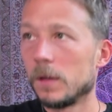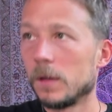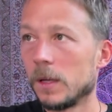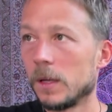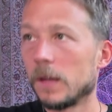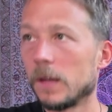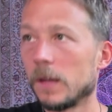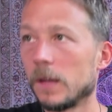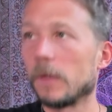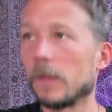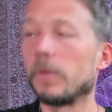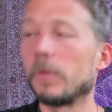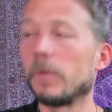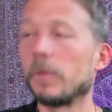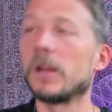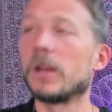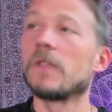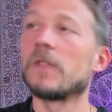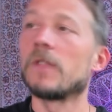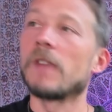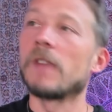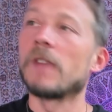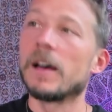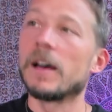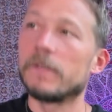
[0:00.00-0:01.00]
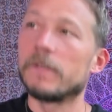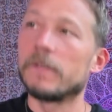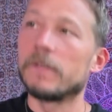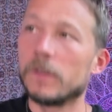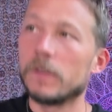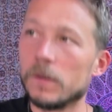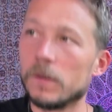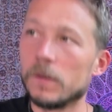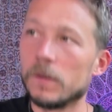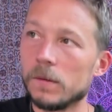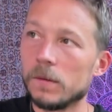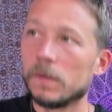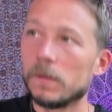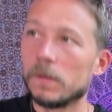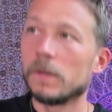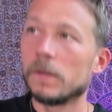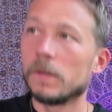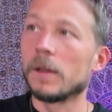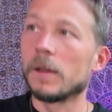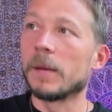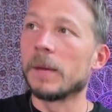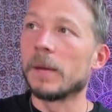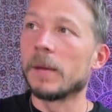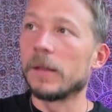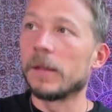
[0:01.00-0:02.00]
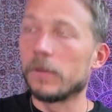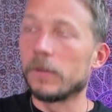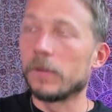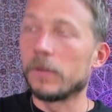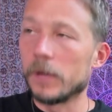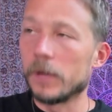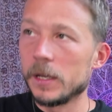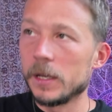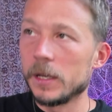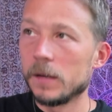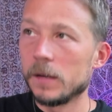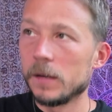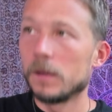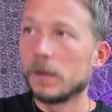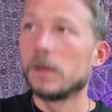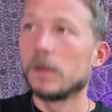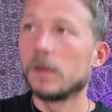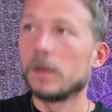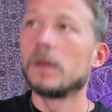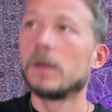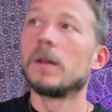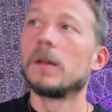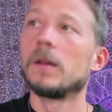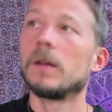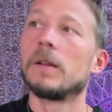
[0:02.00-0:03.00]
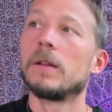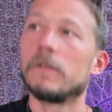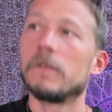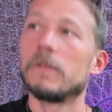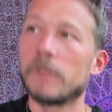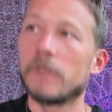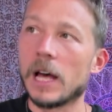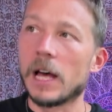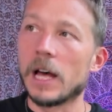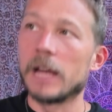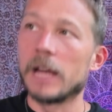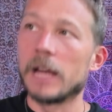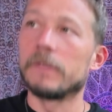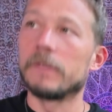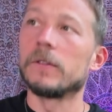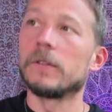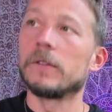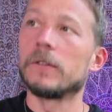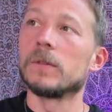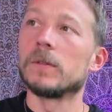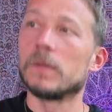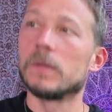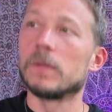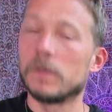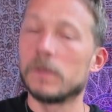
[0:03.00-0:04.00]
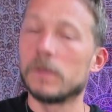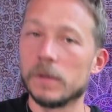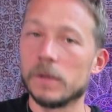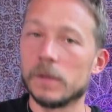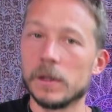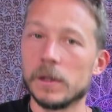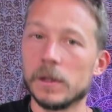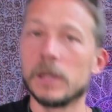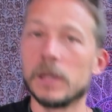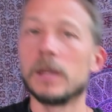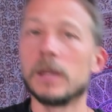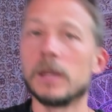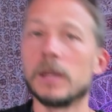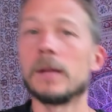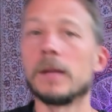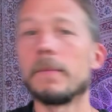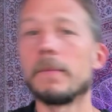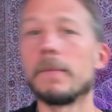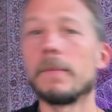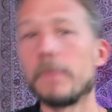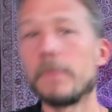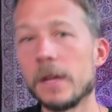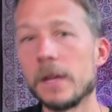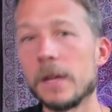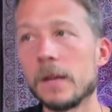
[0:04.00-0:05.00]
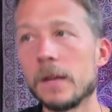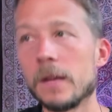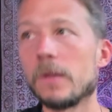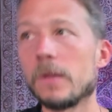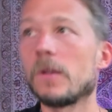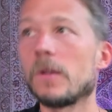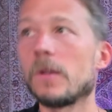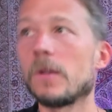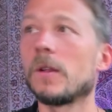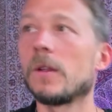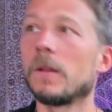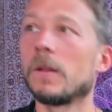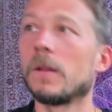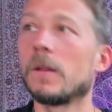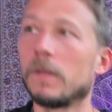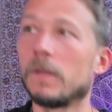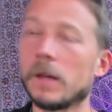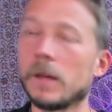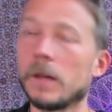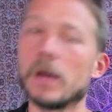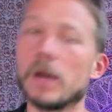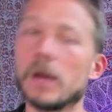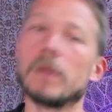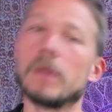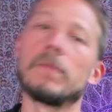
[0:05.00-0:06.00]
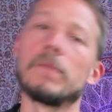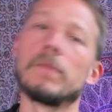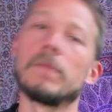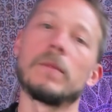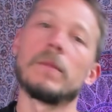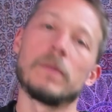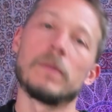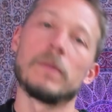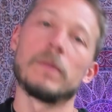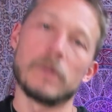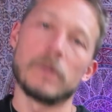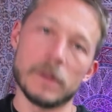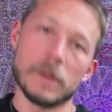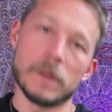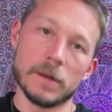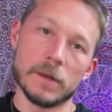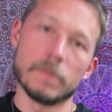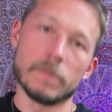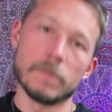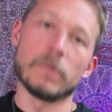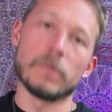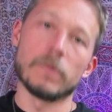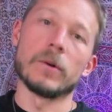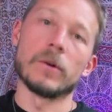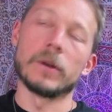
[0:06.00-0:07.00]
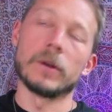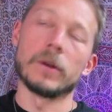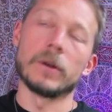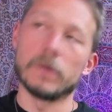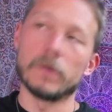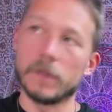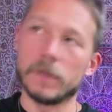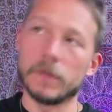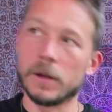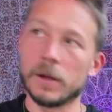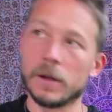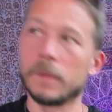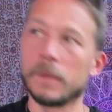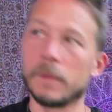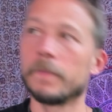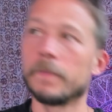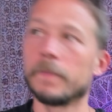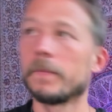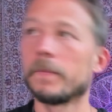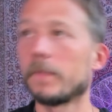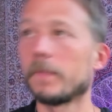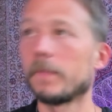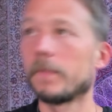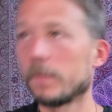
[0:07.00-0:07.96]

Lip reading: So pinch 5, 2, thumb on 3, 5, 2, 3, pinch, thumb, thumb, pointer, thumb.